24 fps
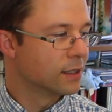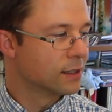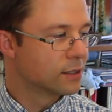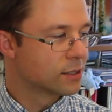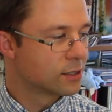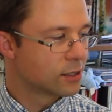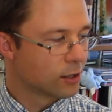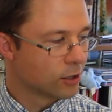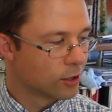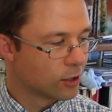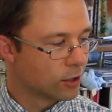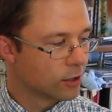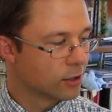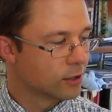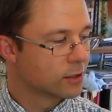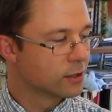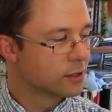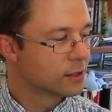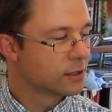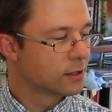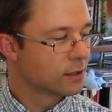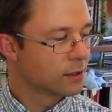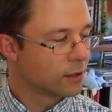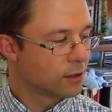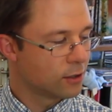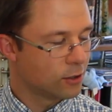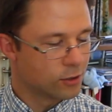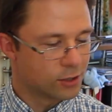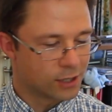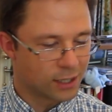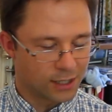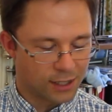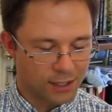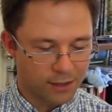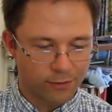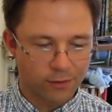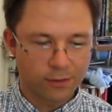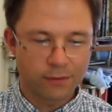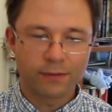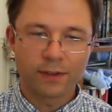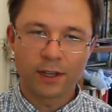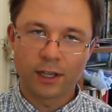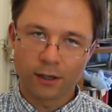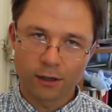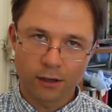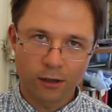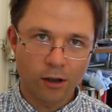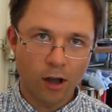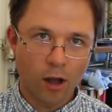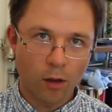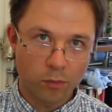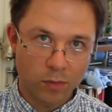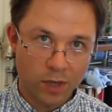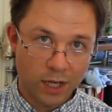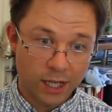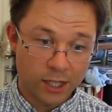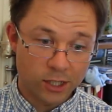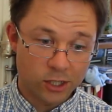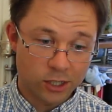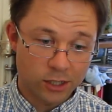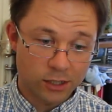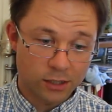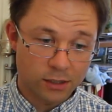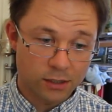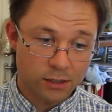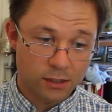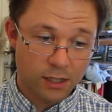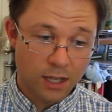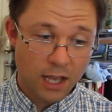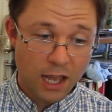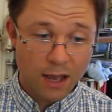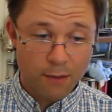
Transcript: slurs using different finger combinations.